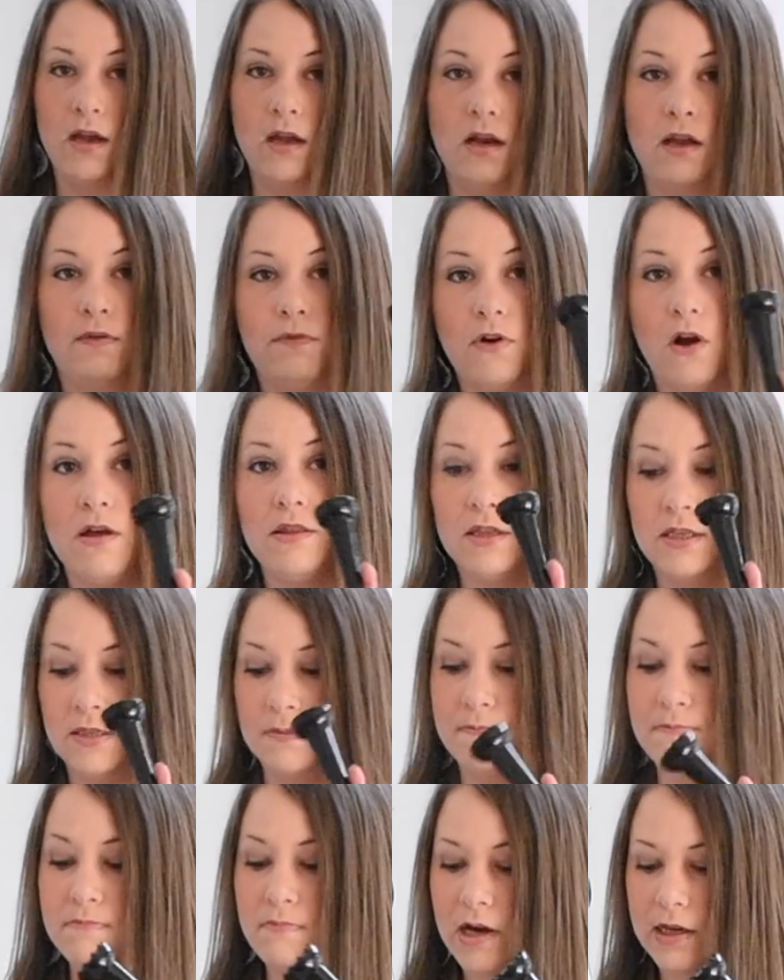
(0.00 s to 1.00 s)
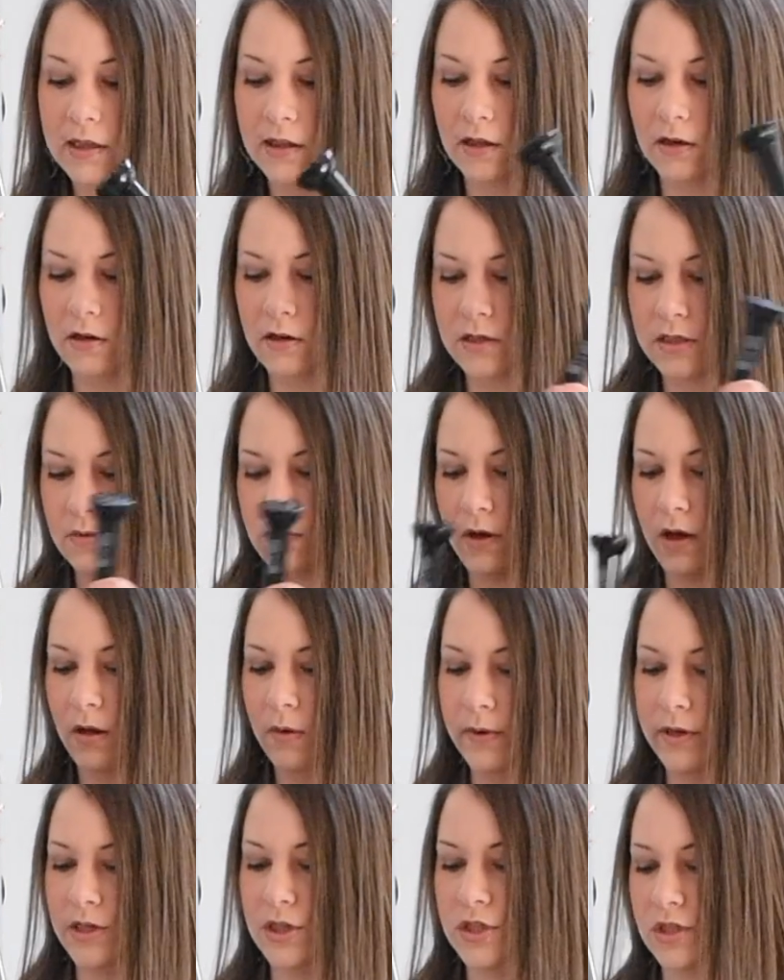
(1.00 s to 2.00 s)
And I've got this muddler as
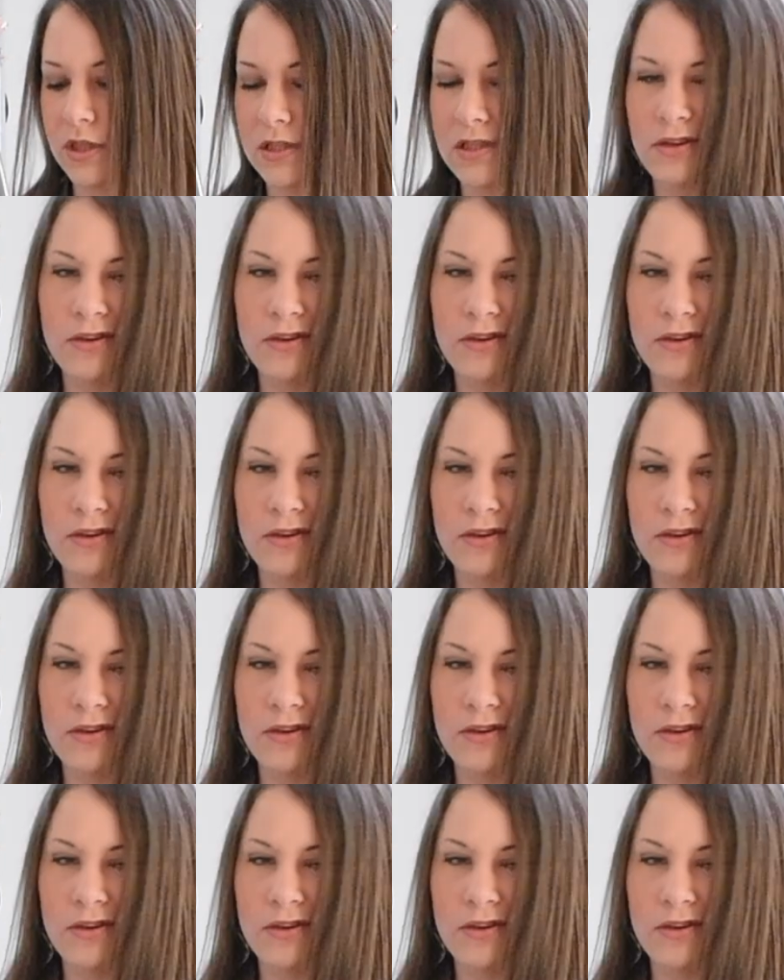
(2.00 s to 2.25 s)
well, which just,